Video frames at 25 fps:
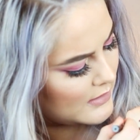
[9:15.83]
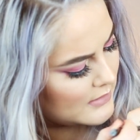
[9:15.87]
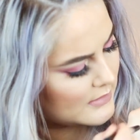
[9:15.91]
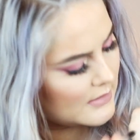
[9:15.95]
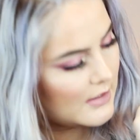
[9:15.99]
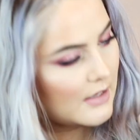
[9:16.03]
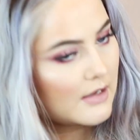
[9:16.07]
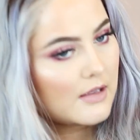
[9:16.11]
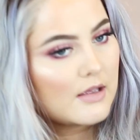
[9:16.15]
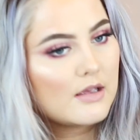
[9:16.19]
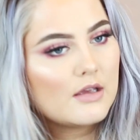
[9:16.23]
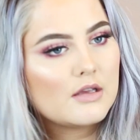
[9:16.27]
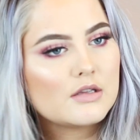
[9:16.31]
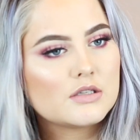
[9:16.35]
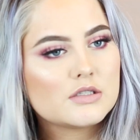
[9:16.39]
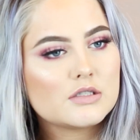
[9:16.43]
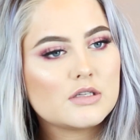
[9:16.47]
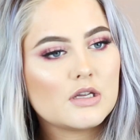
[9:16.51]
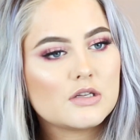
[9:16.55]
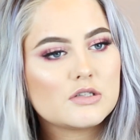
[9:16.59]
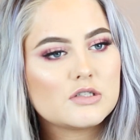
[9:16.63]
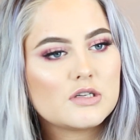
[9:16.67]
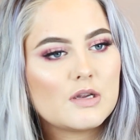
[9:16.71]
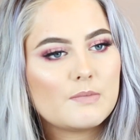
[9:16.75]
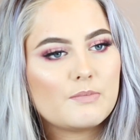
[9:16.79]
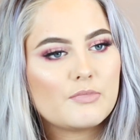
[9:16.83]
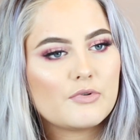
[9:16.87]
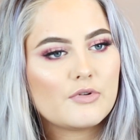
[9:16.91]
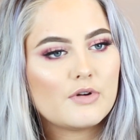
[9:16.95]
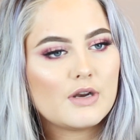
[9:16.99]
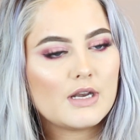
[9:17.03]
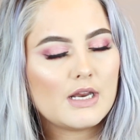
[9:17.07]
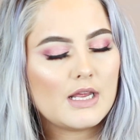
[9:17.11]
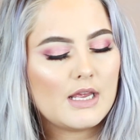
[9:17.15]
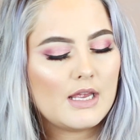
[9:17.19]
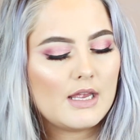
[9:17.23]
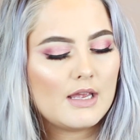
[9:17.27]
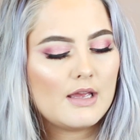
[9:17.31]
It's like such a
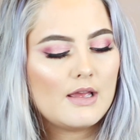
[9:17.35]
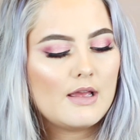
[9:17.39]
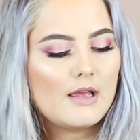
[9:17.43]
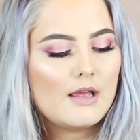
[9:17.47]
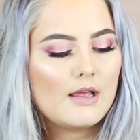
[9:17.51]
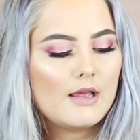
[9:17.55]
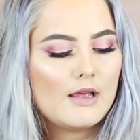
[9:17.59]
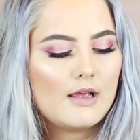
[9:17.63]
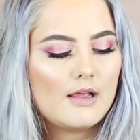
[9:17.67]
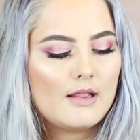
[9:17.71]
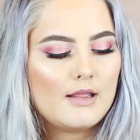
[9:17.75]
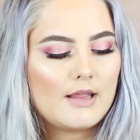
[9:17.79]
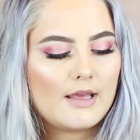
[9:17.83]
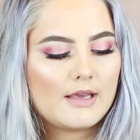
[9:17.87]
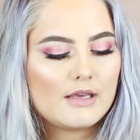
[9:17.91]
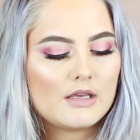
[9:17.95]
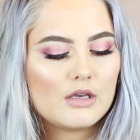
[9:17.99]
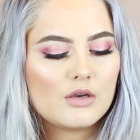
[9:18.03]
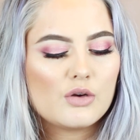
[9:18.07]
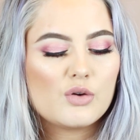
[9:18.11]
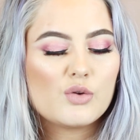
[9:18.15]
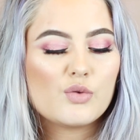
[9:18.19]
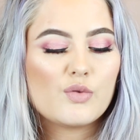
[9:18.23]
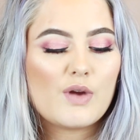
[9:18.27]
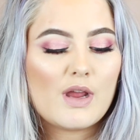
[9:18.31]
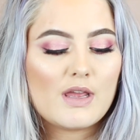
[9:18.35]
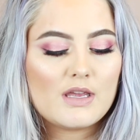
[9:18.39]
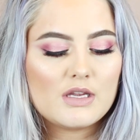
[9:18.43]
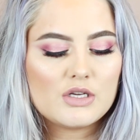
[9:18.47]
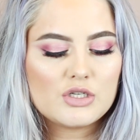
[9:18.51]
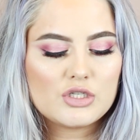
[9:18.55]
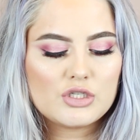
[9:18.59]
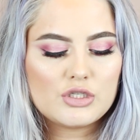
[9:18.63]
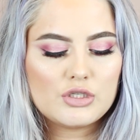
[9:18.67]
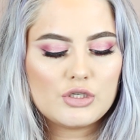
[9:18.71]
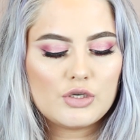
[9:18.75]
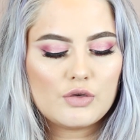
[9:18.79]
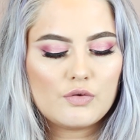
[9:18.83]
pretty like
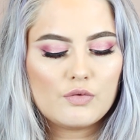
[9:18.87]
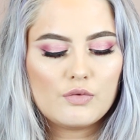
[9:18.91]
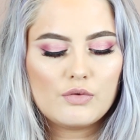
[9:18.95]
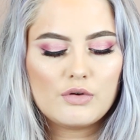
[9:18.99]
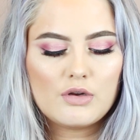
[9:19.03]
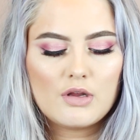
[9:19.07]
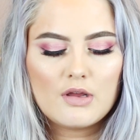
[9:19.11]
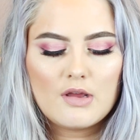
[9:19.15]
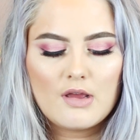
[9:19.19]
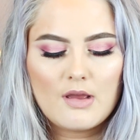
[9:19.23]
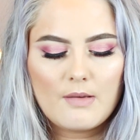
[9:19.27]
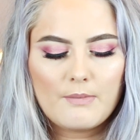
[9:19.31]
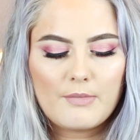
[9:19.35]
grayish nude.